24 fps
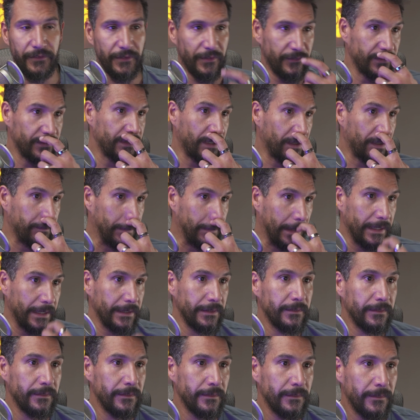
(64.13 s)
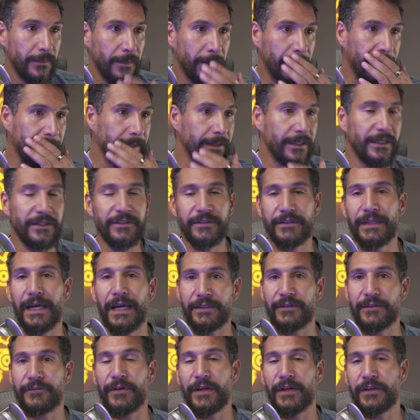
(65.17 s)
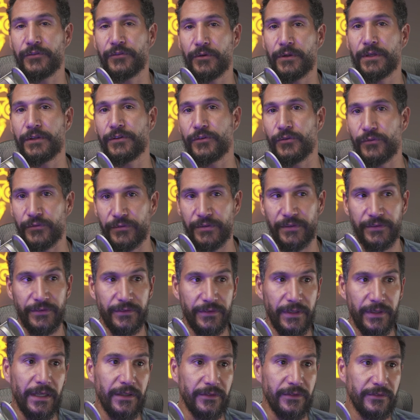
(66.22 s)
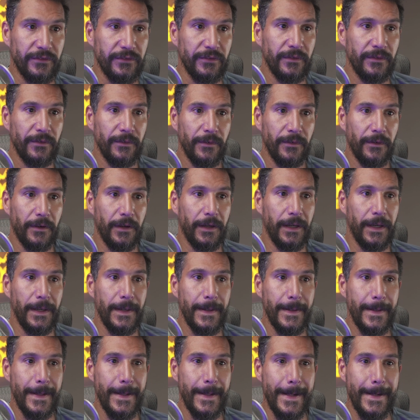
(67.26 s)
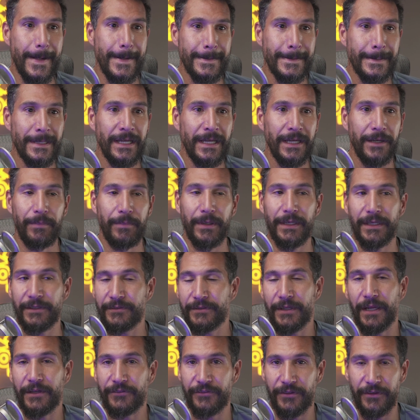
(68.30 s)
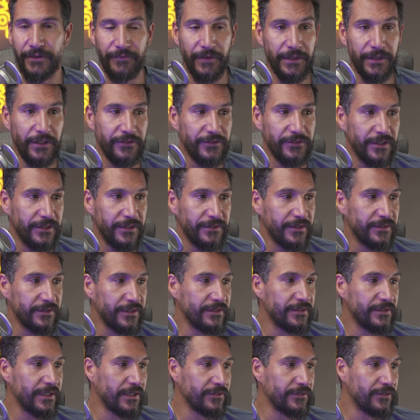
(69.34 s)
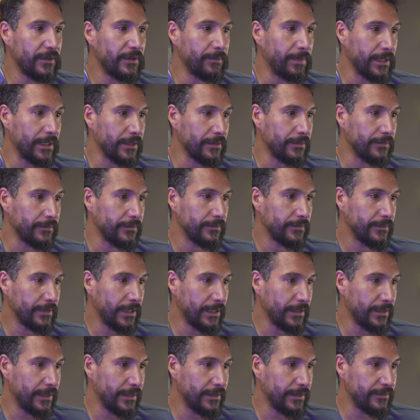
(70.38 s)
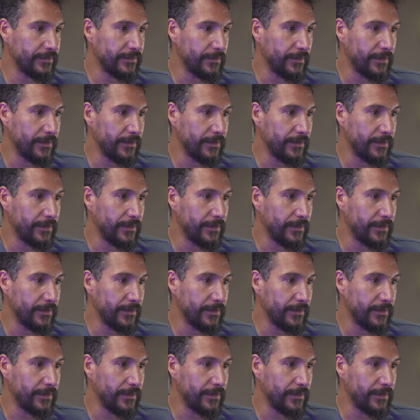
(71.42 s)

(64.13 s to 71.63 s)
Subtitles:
sound mind? Okay, it's not to find joy in useless things, all right? But it's not actually the foundation. He says it's actually the pinnacle. That is the